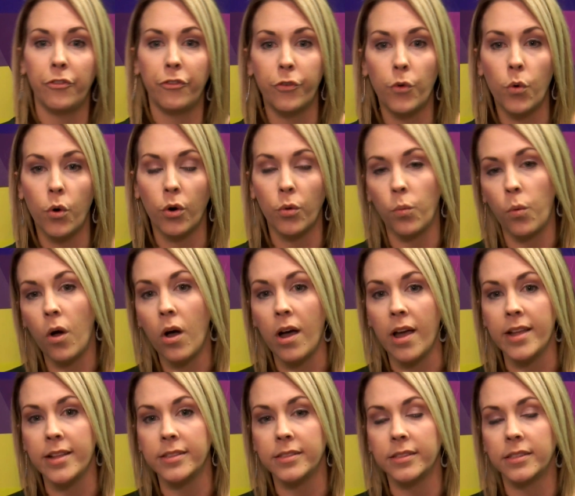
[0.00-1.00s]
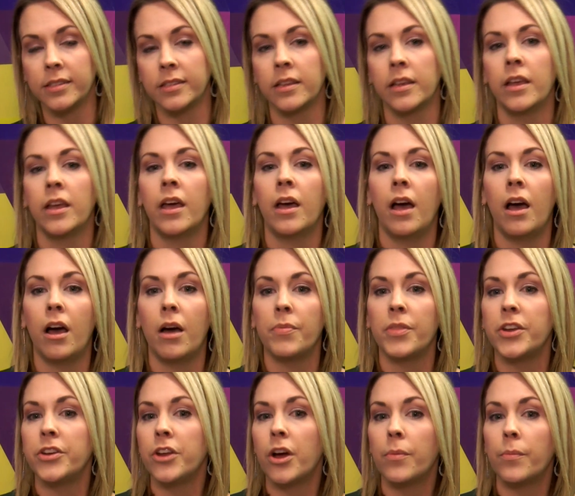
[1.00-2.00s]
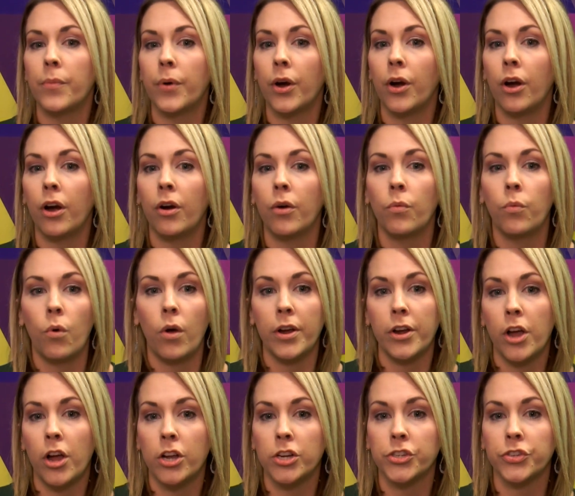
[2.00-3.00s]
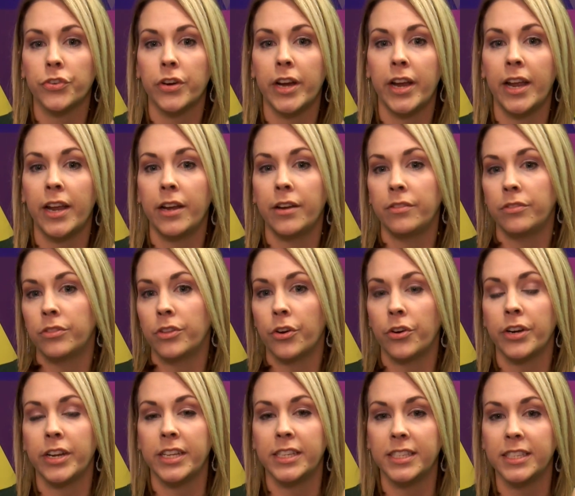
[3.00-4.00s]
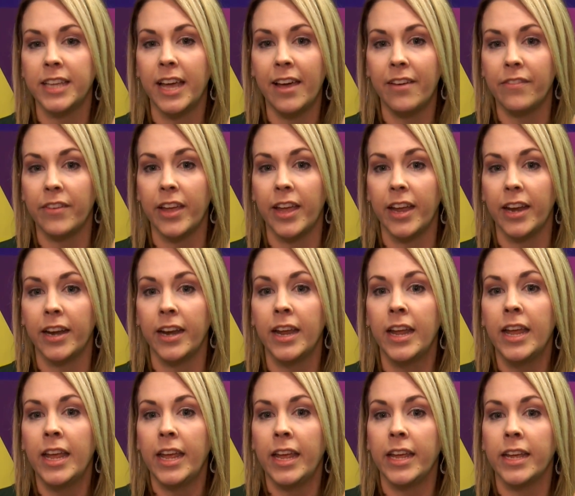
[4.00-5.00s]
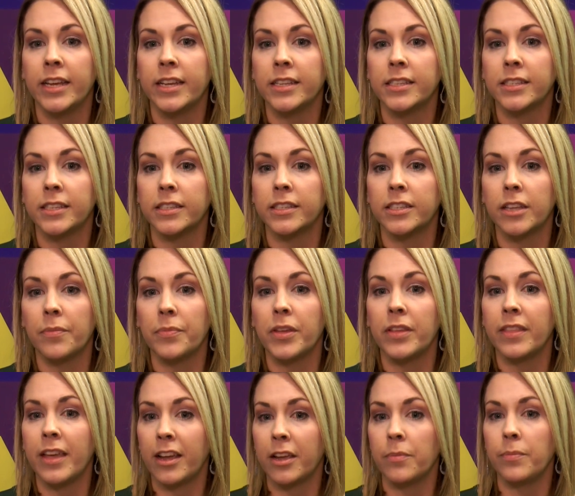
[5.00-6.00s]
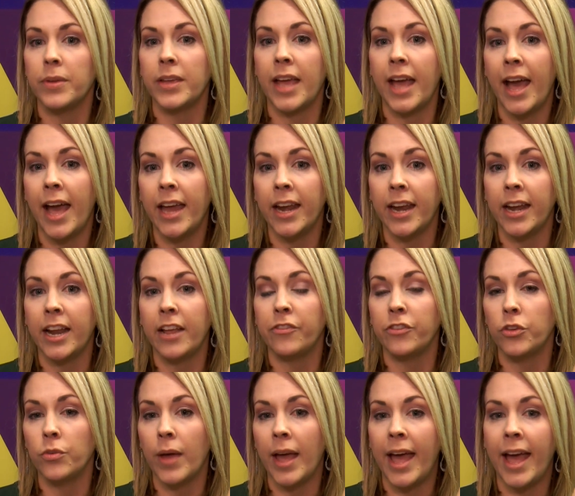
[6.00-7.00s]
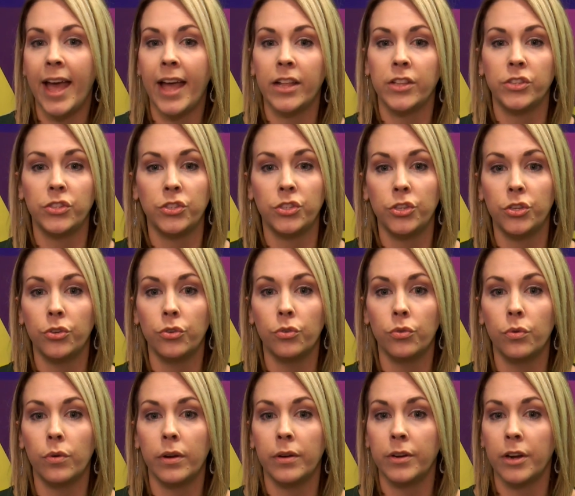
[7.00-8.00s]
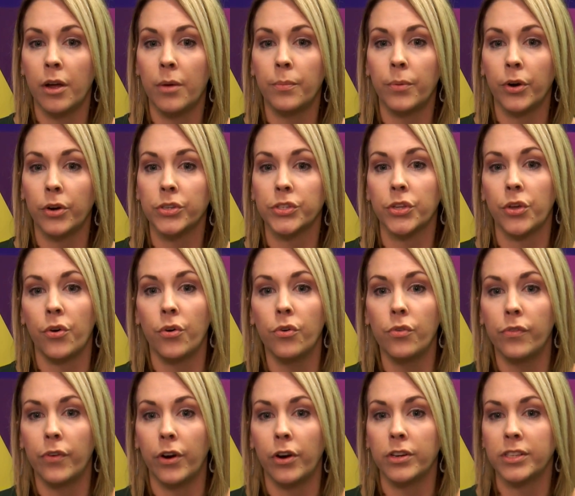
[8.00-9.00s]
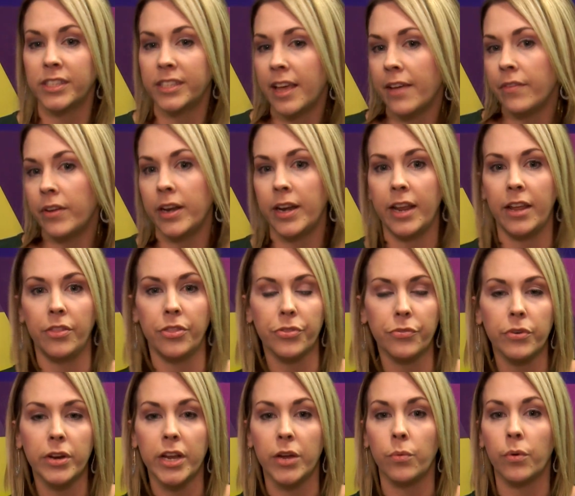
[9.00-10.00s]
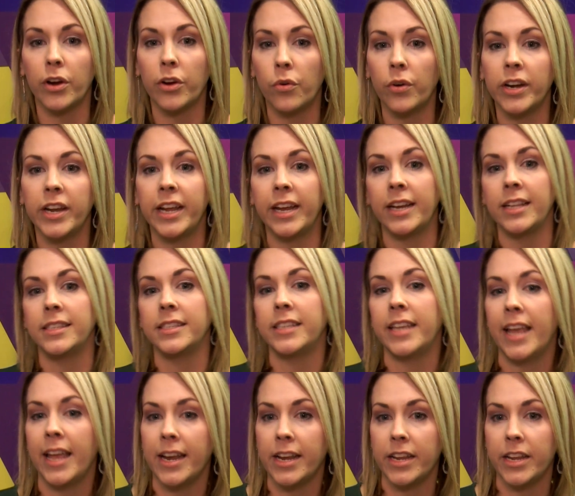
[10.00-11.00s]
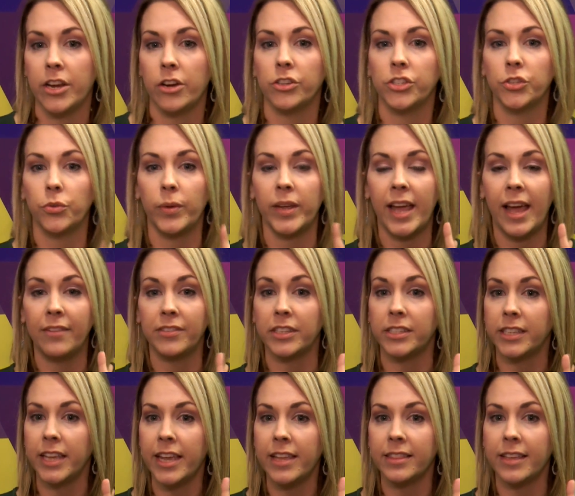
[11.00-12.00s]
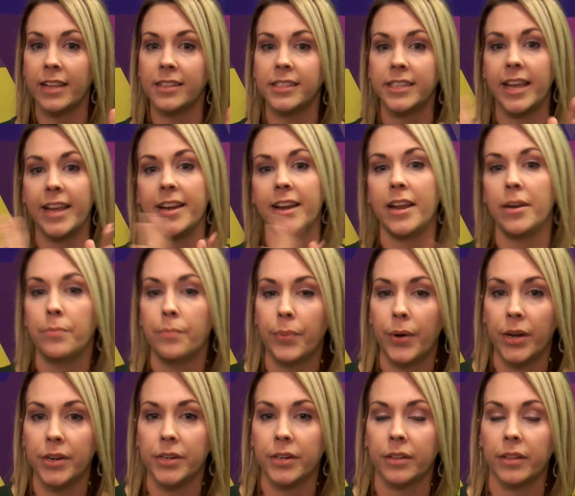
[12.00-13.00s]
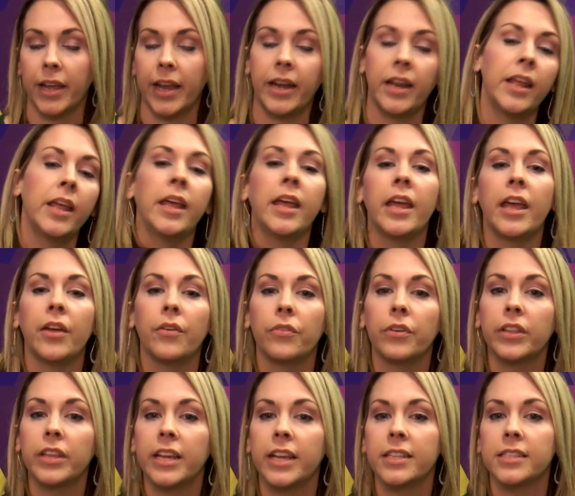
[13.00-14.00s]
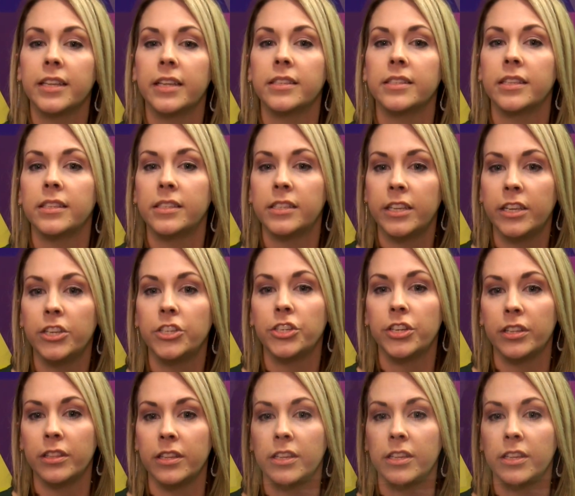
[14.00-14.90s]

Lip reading: 4 ones. The number 137 is something that can be added if you add two numbers over 7 and 3. We're going to get a 10 here, so we have to take that 10 and bundle it. It really gets into teaching